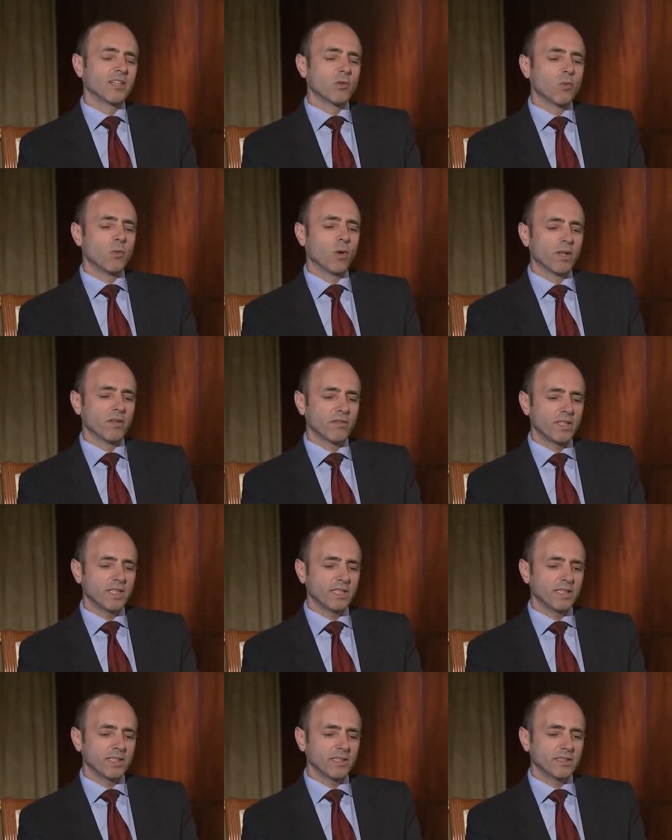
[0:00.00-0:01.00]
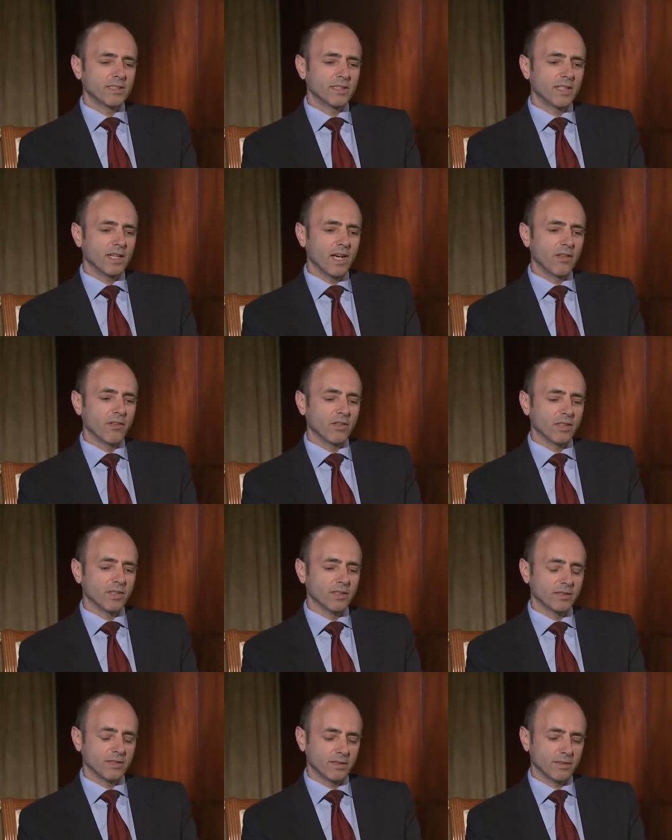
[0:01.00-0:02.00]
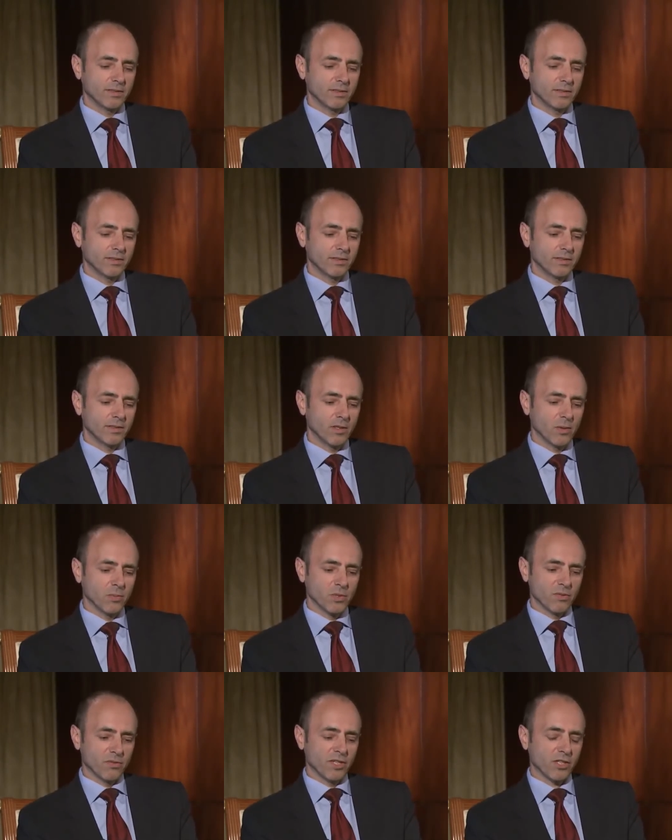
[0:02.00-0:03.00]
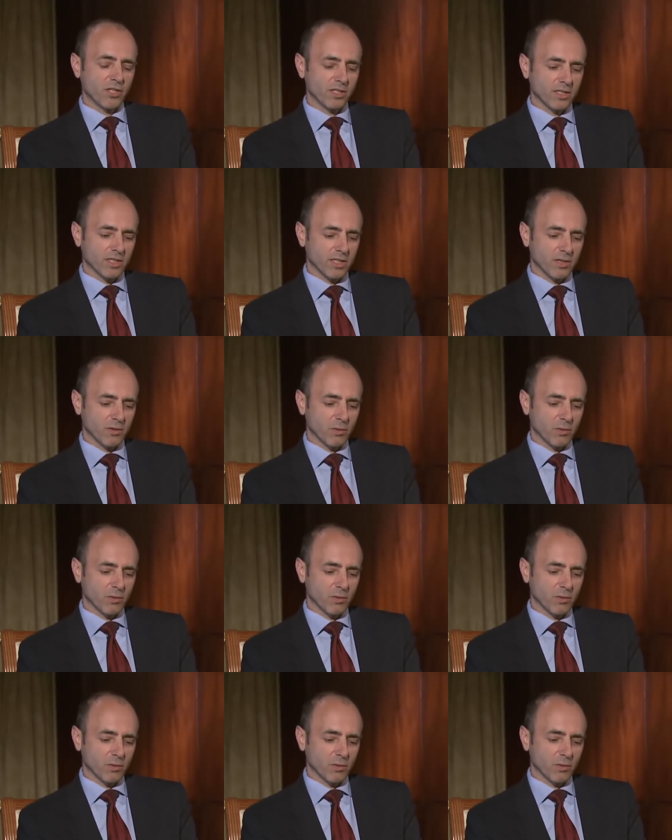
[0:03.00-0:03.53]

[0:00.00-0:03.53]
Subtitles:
One of the other observations that I